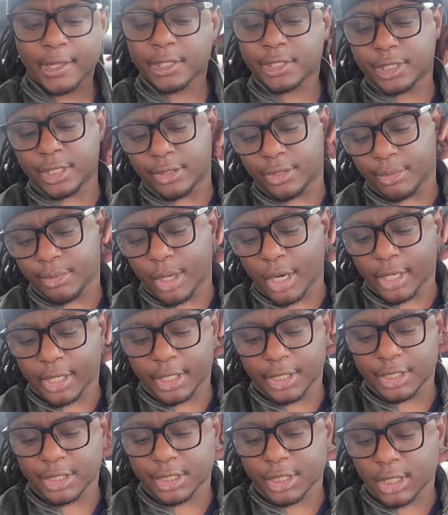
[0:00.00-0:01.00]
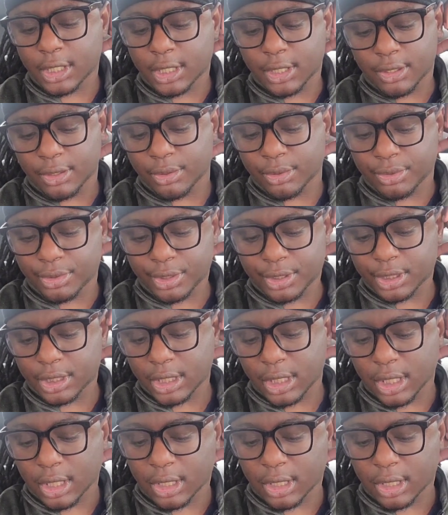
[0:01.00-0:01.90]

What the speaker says: So the market just closed.